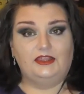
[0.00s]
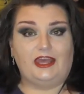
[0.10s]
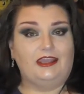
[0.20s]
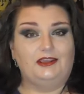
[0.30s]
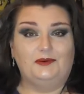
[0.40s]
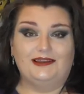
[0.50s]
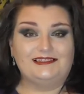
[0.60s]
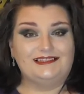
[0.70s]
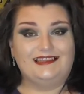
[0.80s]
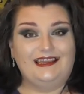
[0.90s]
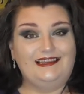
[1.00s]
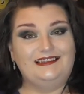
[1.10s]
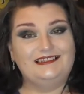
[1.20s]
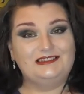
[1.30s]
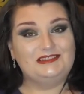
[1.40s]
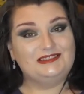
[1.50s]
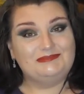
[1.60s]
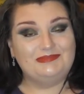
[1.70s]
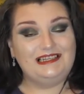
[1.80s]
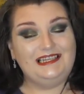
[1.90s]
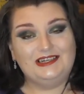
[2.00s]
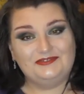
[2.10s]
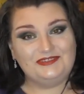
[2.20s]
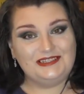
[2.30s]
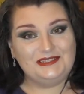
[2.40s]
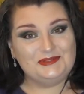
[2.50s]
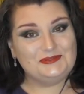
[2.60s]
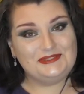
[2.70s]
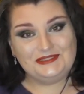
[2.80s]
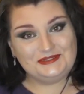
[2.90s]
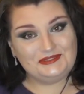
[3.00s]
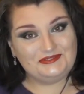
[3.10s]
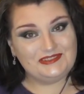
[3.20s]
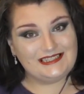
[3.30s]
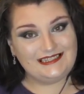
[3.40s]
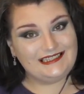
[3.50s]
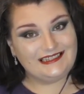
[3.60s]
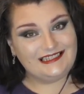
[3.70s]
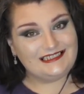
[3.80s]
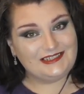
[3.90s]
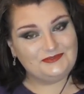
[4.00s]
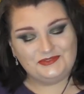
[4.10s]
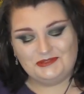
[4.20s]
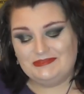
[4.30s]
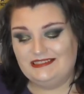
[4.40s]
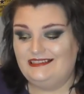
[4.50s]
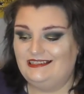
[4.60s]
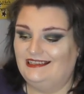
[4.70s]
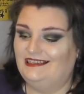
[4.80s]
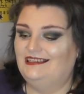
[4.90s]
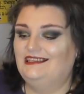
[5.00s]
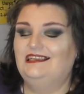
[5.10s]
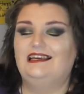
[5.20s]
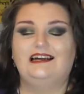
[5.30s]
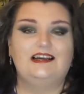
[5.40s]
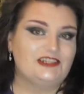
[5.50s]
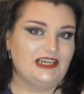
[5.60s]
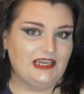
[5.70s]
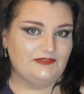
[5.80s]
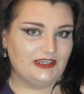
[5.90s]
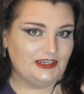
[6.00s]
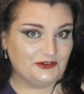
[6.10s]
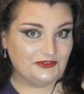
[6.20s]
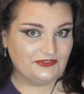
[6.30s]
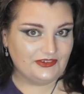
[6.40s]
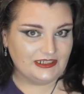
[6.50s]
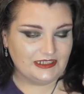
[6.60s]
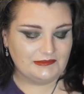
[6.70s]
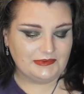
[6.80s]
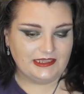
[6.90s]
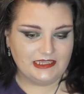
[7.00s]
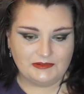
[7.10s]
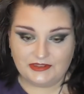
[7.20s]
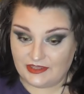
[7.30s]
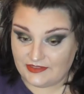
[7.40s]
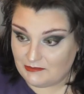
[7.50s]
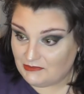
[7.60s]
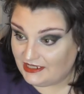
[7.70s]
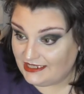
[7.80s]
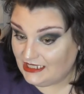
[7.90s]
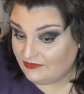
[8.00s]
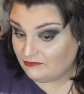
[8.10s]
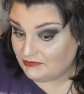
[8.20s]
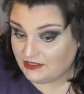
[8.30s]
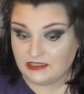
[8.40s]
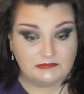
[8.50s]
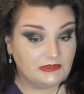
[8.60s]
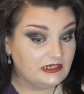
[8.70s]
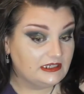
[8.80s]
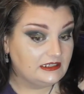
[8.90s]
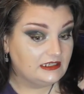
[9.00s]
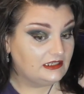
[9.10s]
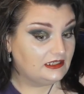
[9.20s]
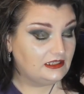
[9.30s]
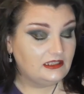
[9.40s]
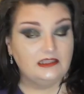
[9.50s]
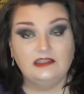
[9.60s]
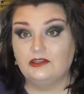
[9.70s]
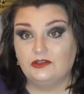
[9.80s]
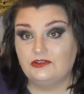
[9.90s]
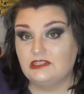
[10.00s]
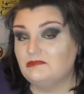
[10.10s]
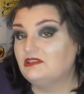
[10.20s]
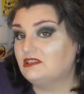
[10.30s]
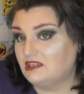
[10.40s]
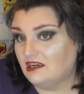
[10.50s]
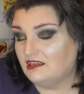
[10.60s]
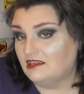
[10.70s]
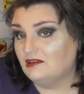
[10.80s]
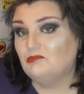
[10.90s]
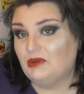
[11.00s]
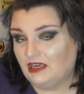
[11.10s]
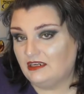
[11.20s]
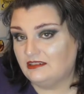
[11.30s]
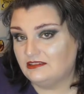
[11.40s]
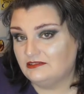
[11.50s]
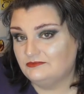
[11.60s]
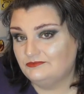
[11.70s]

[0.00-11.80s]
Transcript: thank you once again, my lovely Will, for sending that down for me. I shall have a lot of fun playing with that. That might even be my Christmas Day palette.